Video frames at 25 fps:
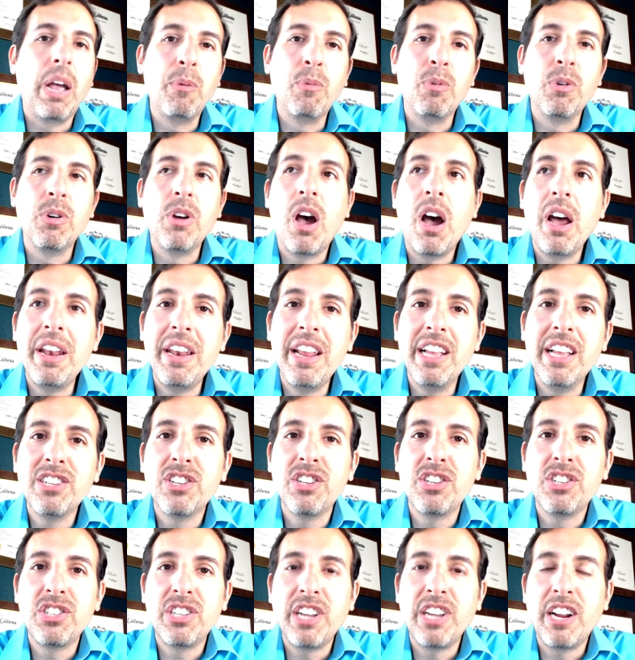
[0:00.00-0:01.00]
and we're not
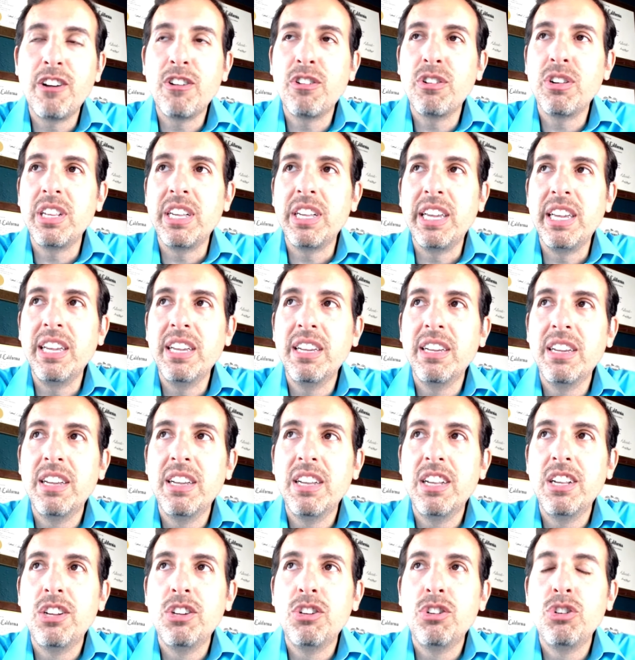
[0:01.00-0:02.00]
necessarily
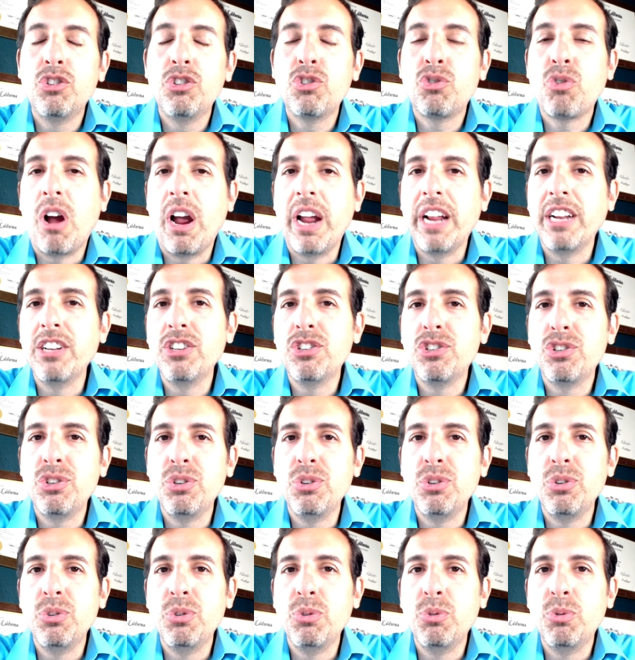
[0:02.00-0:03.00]
trying
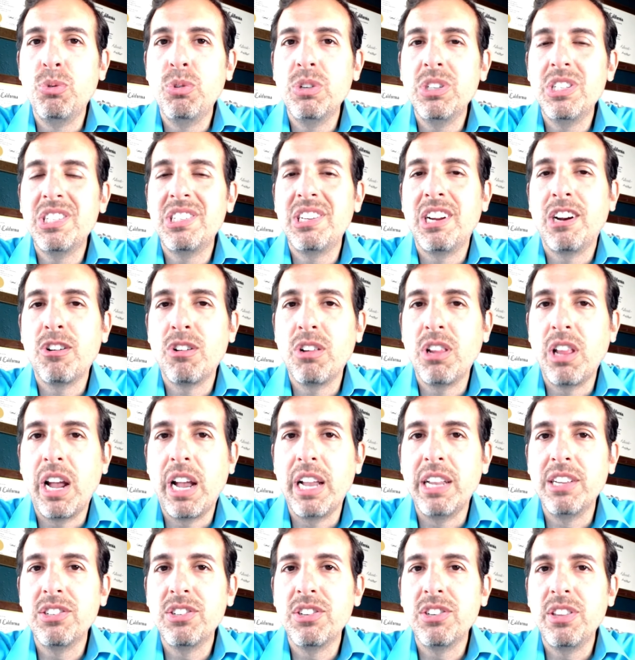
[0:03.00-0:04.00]
to
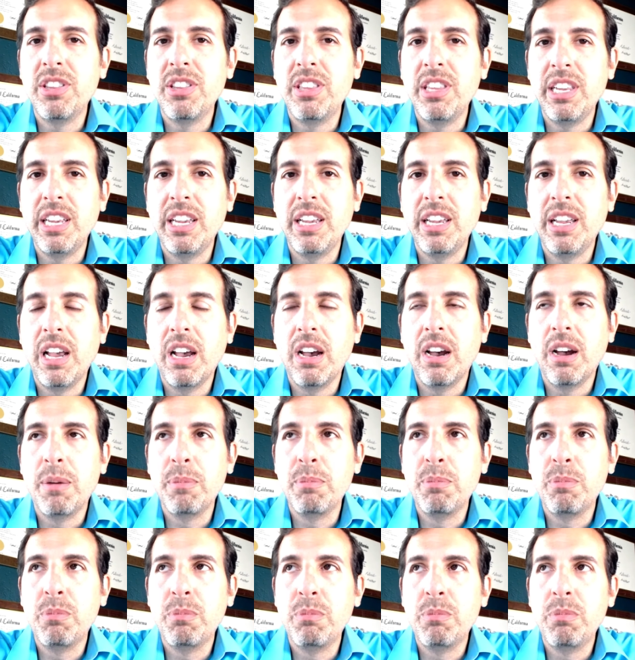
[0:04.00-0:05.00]
sterilize the
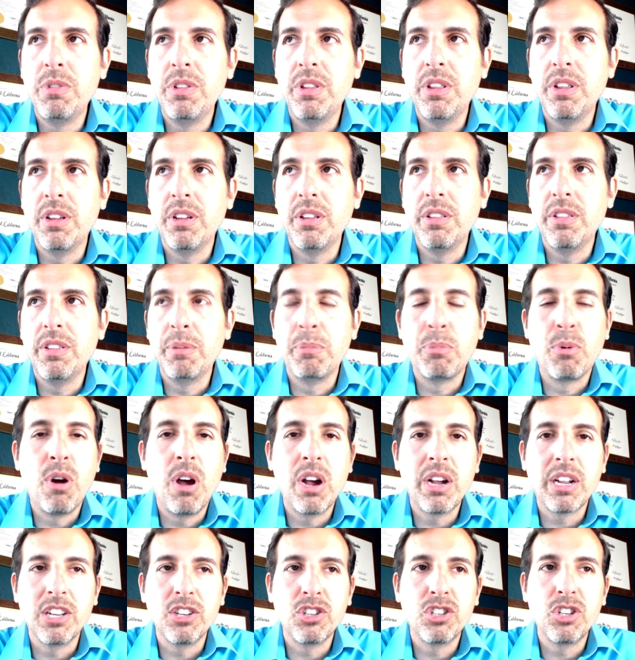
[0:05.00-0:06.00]
uh, the, the
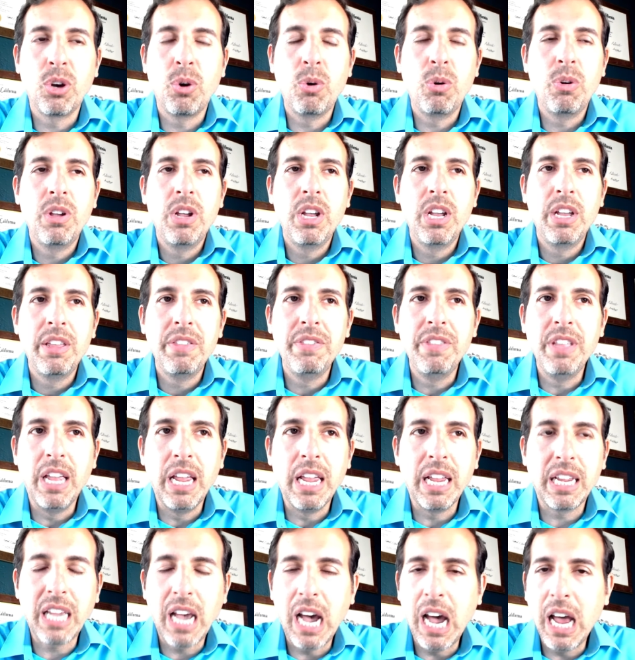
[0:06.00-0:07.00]
bronchus. So th
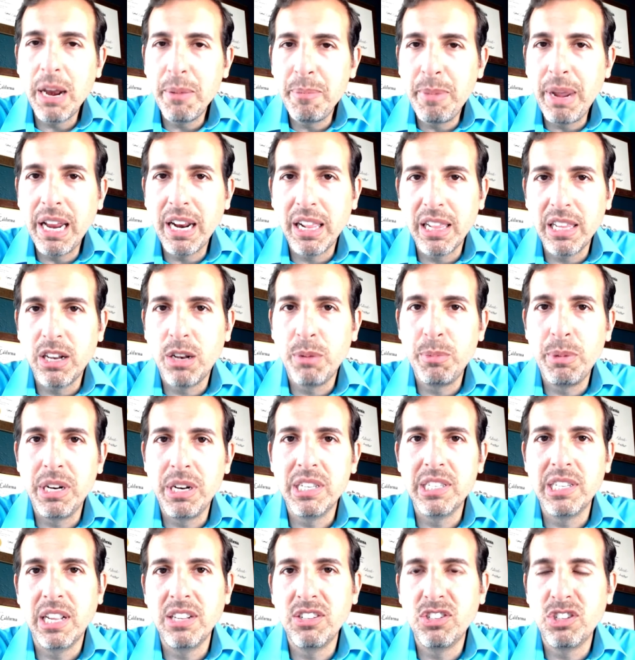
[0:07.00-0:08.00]
it kind of made a little bit
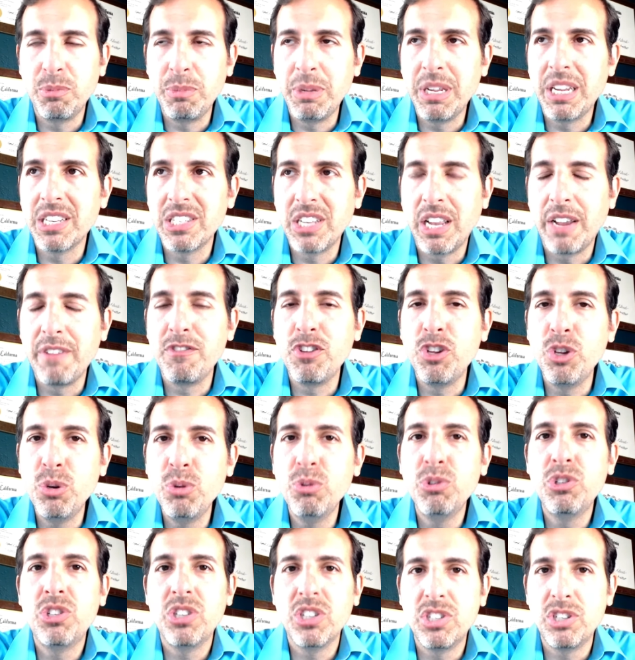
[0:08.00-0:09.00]
of sense to me because I've
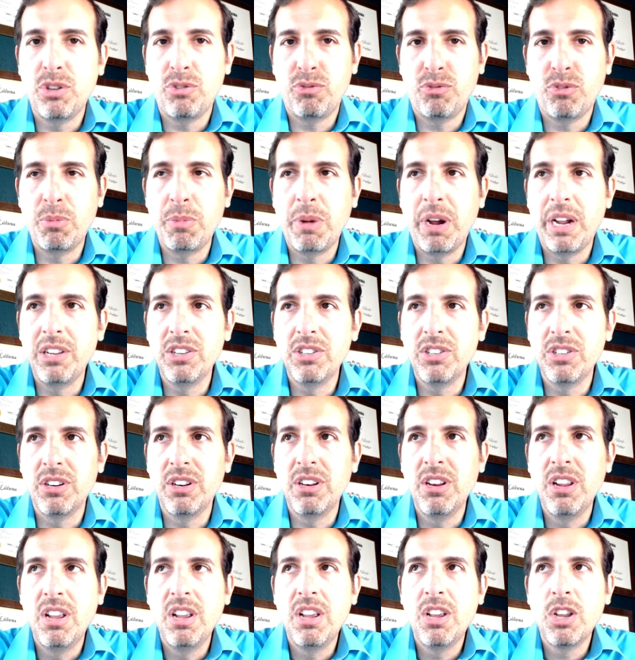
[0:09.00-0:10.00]
used
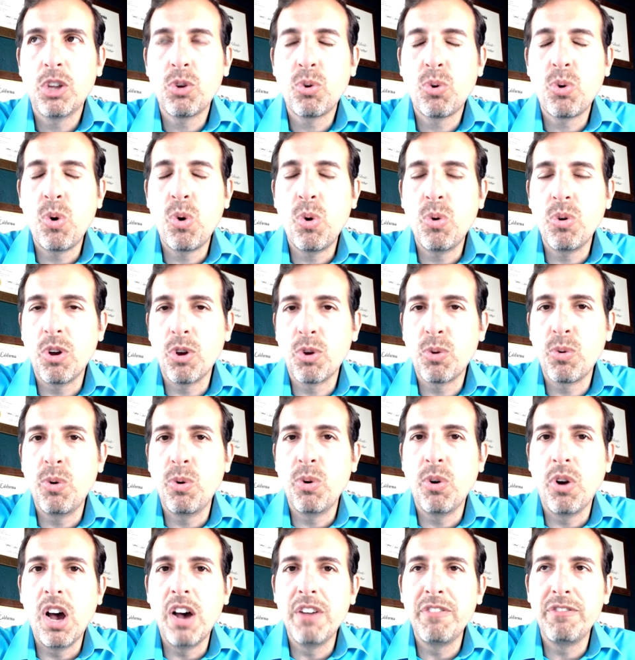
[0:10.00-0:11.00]
azithromycin, quote
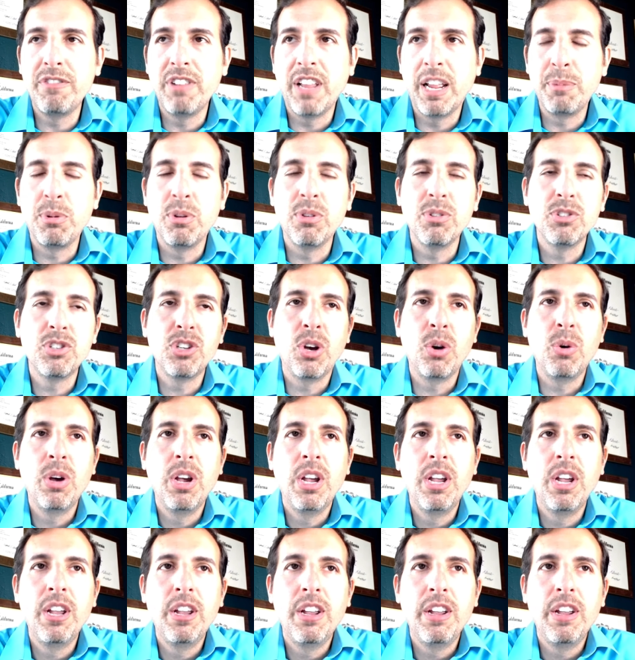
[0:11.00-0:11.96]
unquote, off-label. So